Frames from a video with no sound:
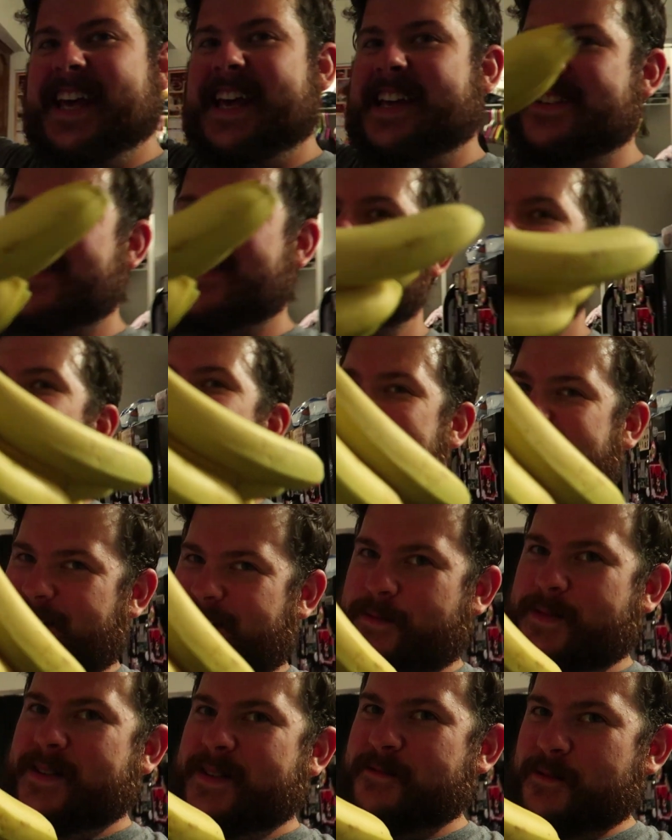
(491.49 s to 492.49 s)
and just a
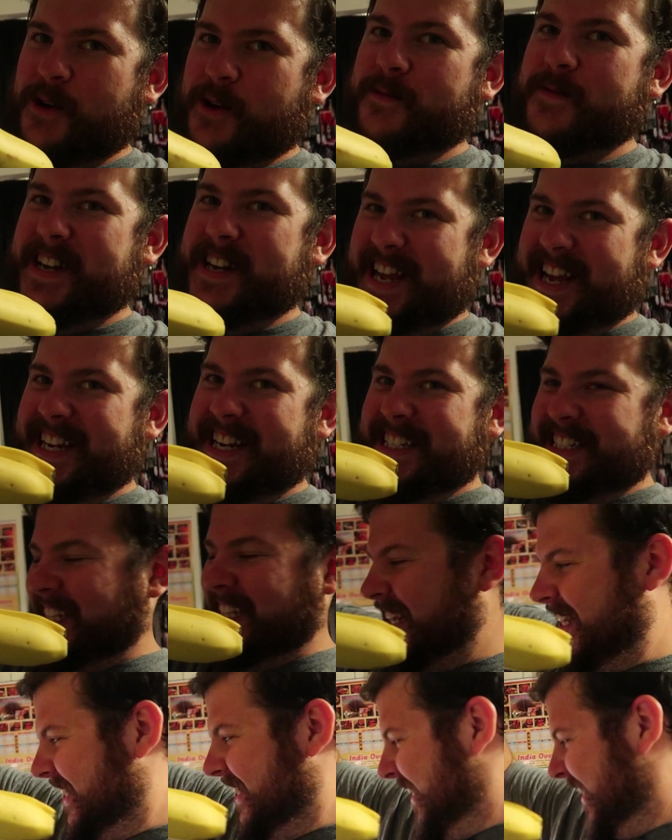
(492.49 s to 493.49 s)
little bit more
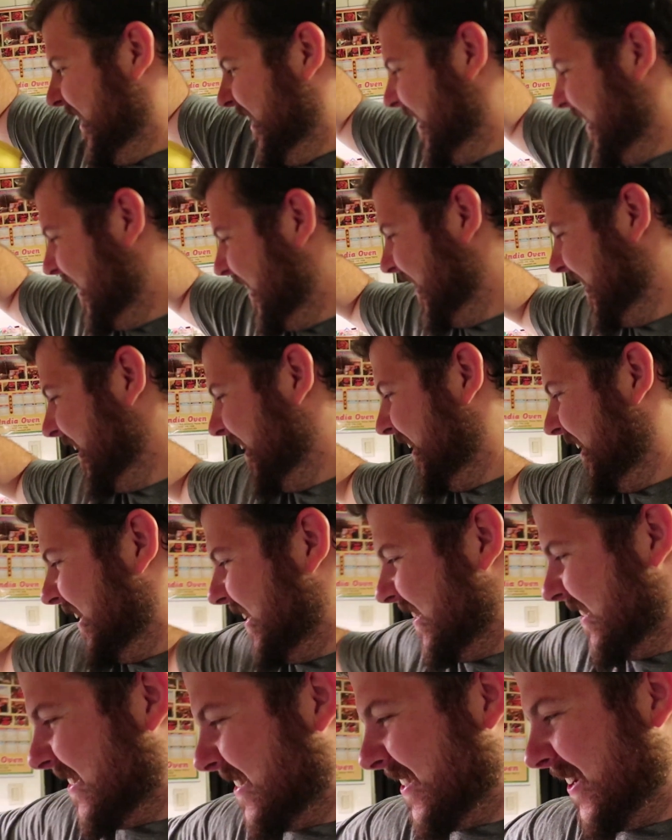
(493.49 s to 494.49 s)
bananas.
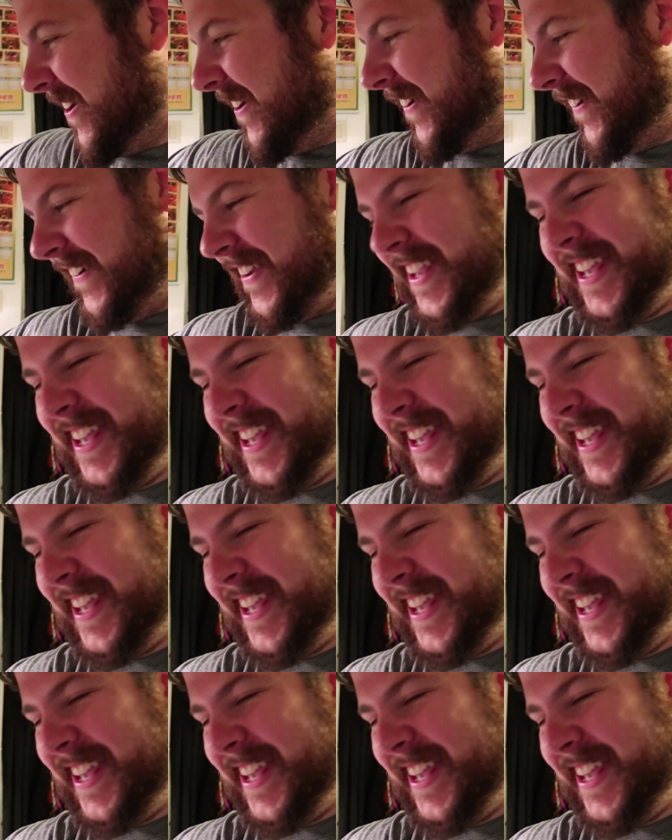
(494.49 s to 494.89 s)
So